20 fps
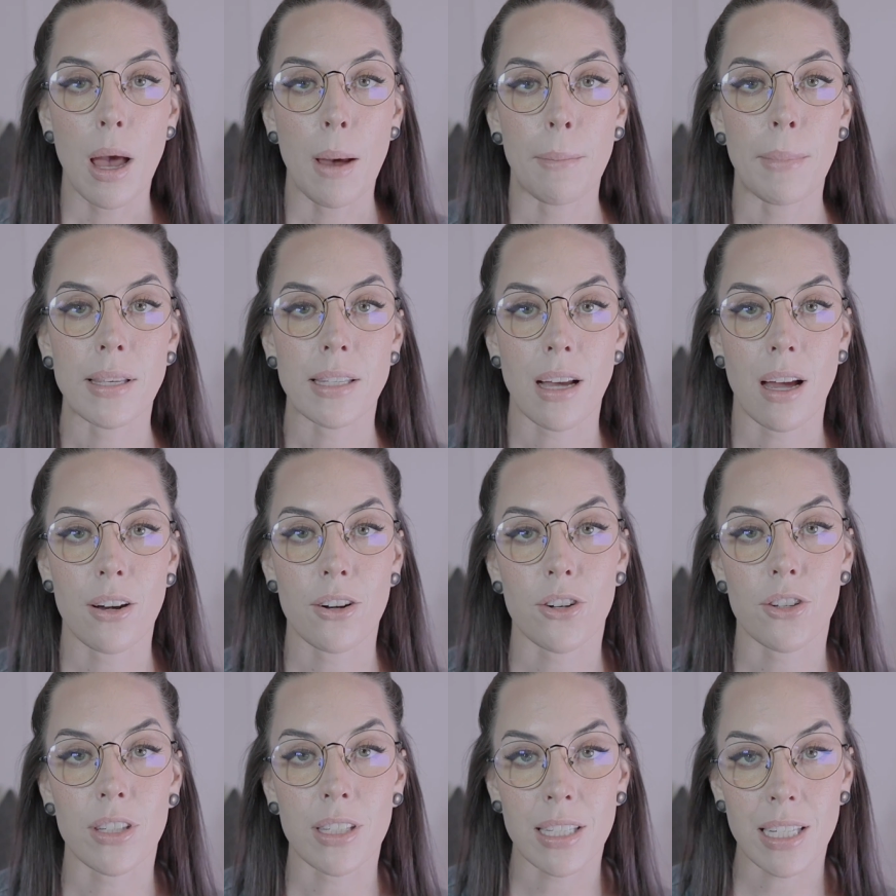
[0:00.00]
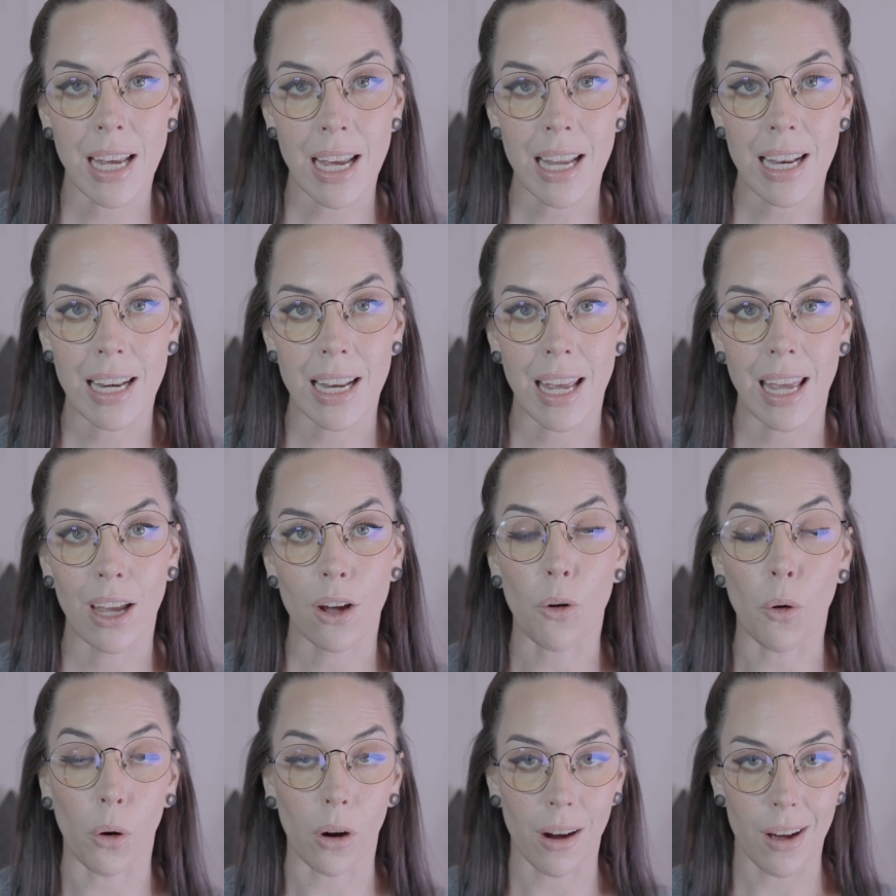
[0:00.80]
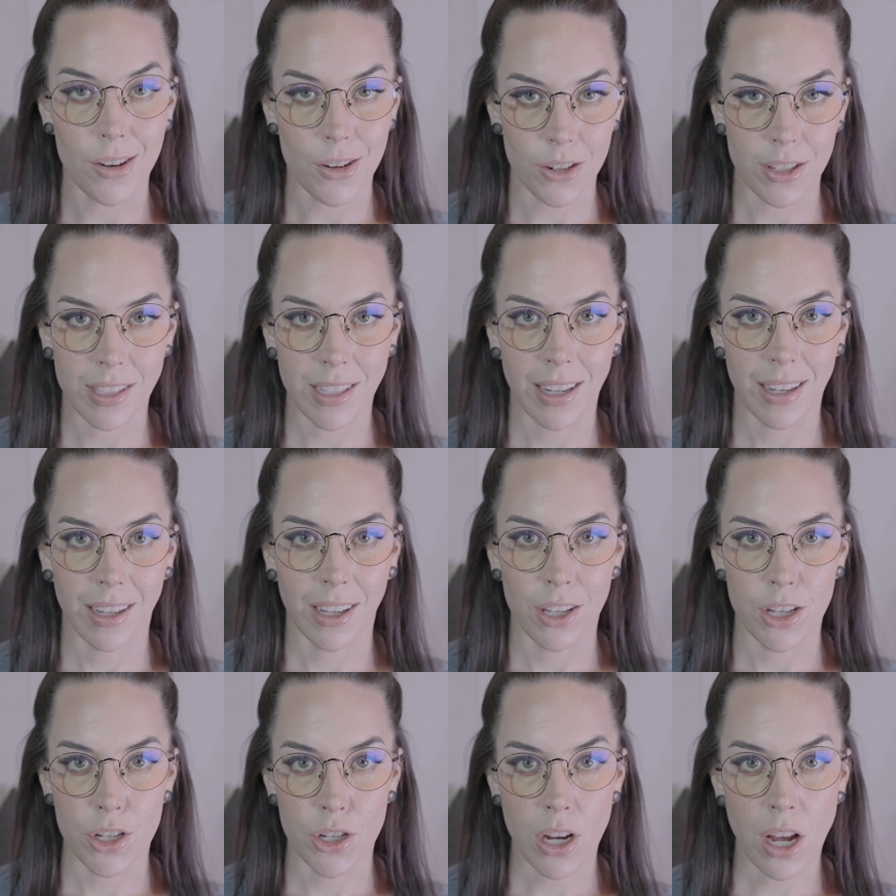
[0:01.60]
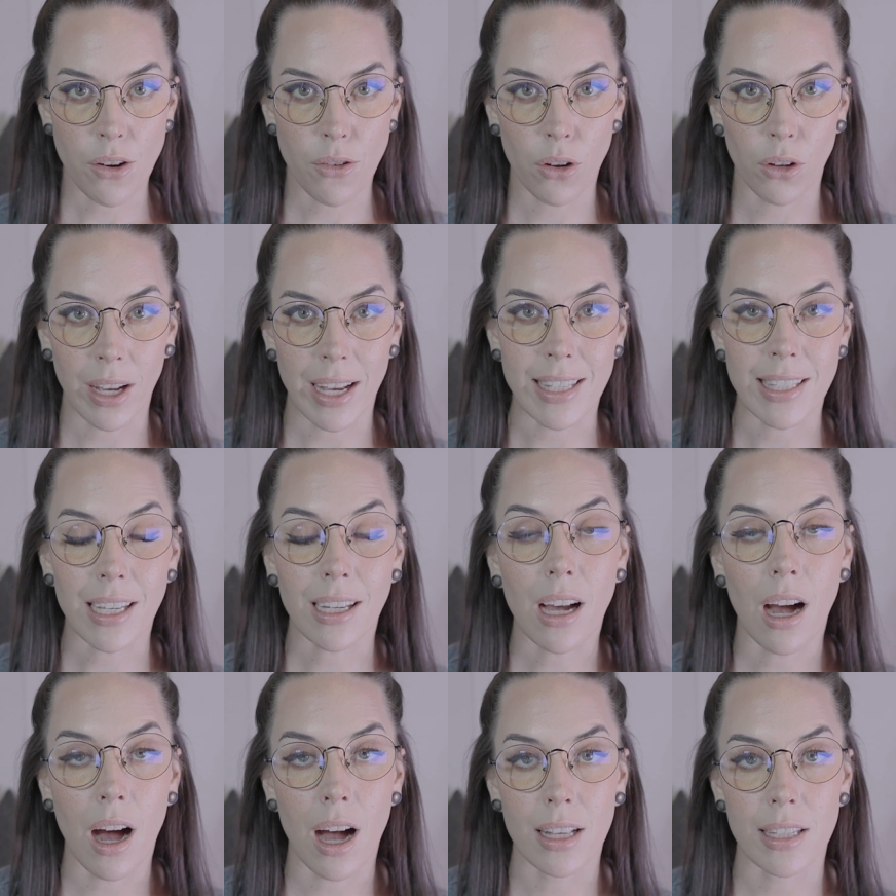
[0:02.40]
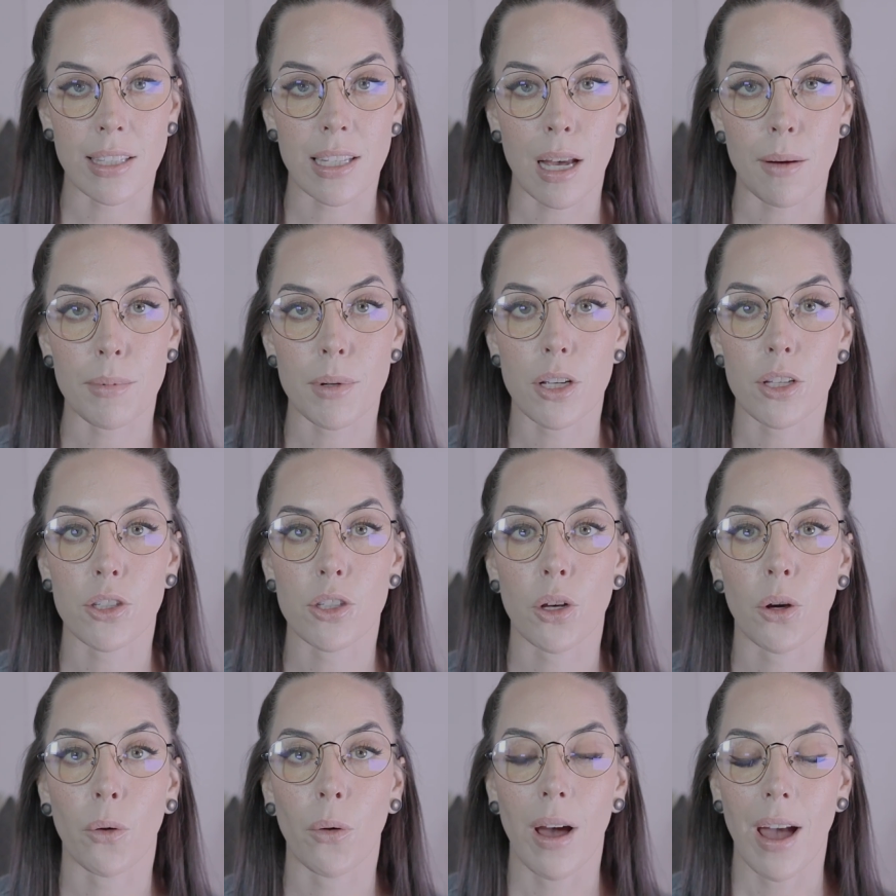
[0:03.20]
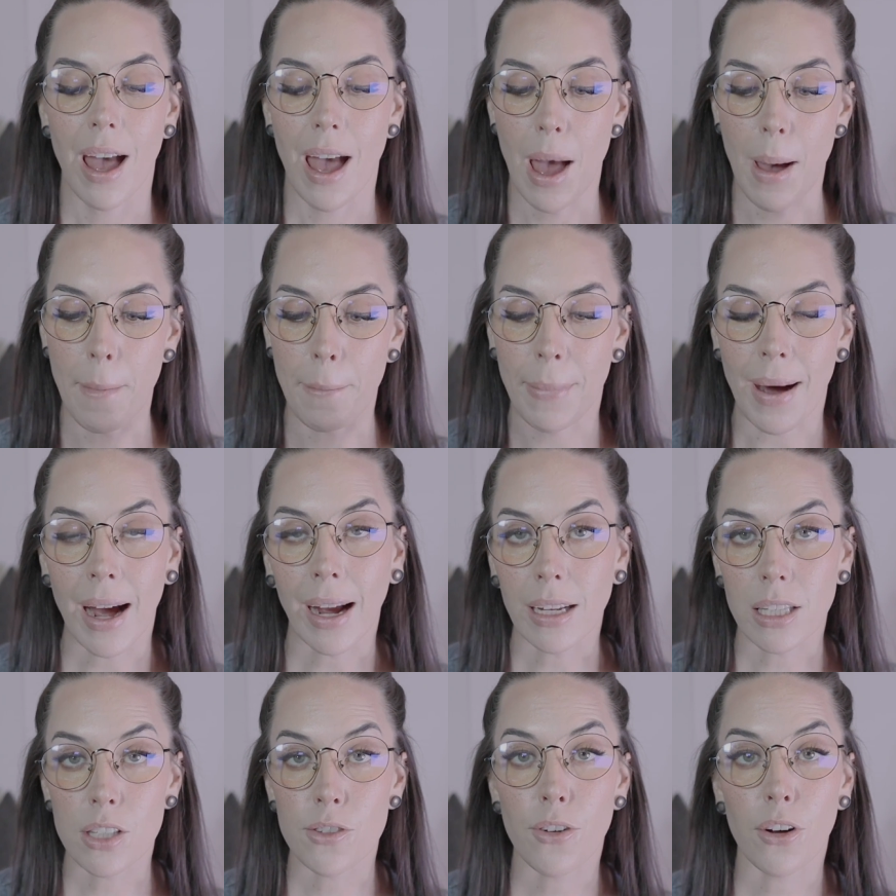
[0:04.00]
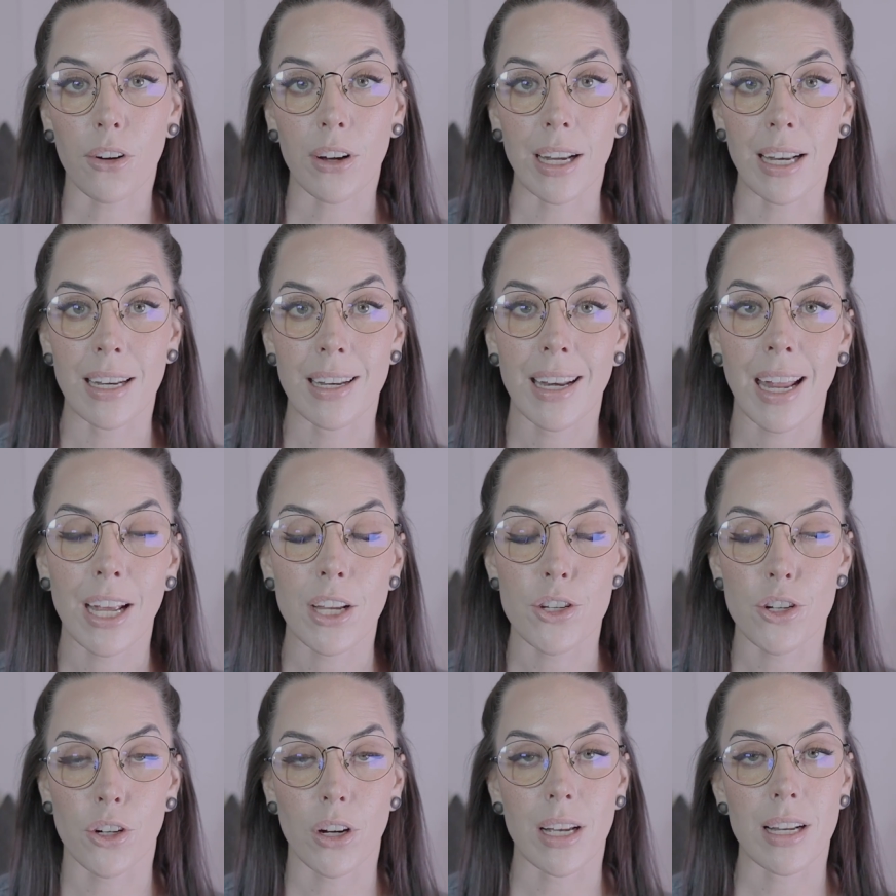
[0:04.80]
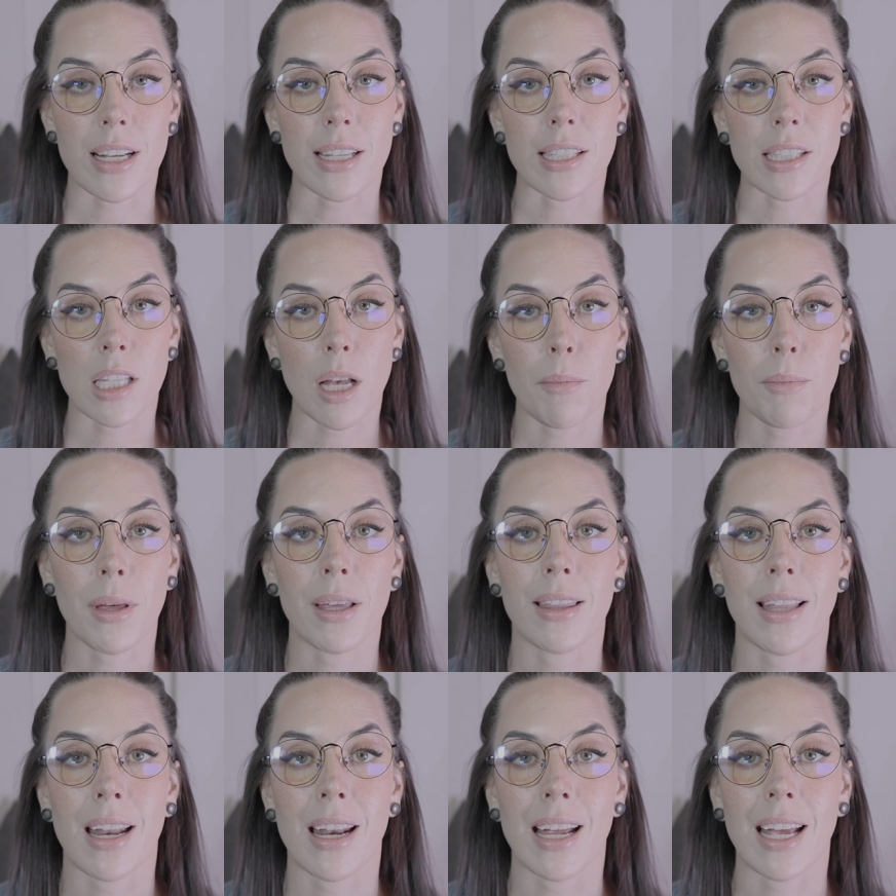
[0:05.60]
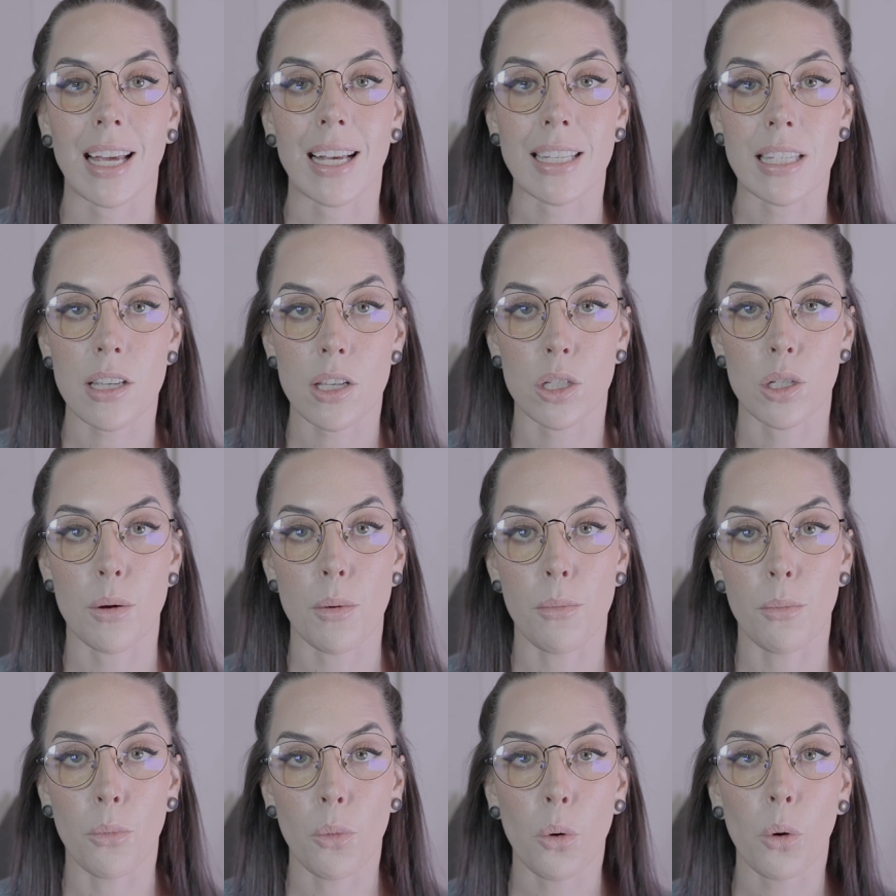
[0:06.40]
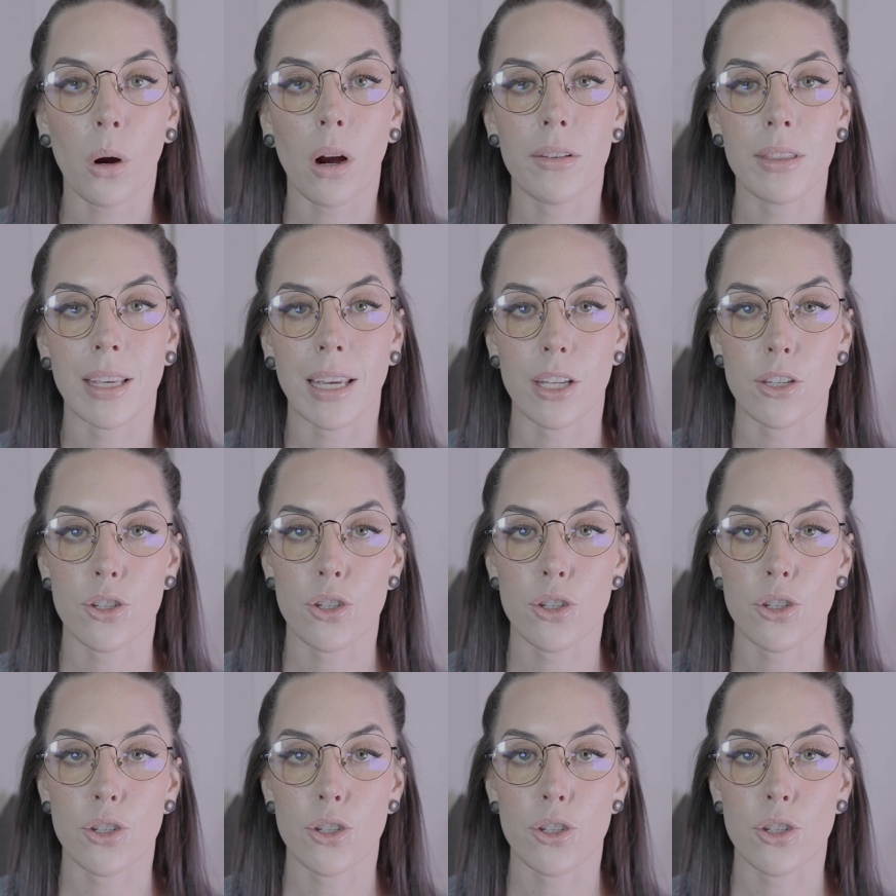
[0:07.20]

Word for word: Misunderstanding or understanding in general, it's a concept. So by its very nature, it is something that exists more on the